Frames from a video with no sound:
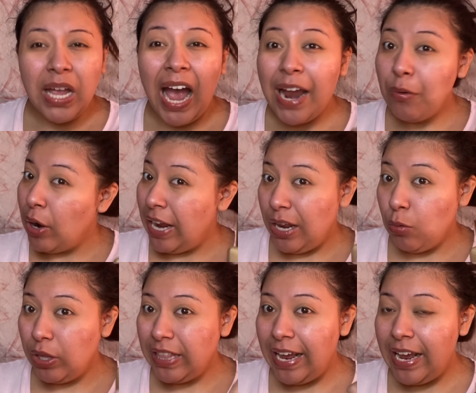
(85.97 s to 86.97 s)
I went in
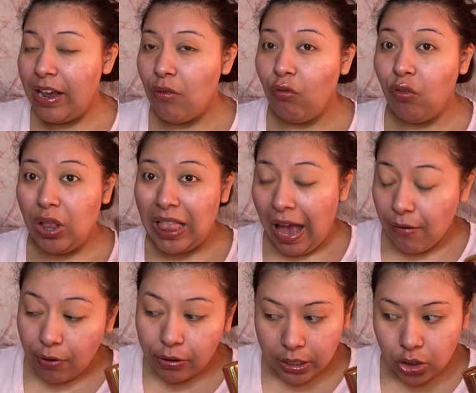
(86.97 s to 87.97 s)
with a flat
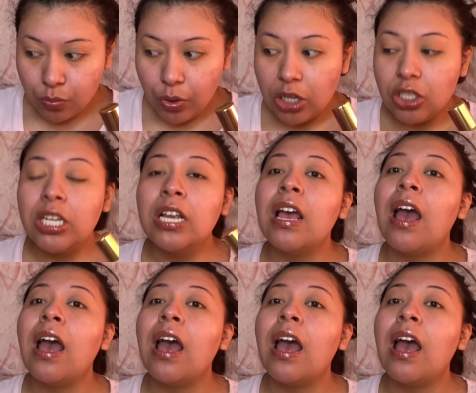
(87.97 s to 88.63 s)
foundation brush.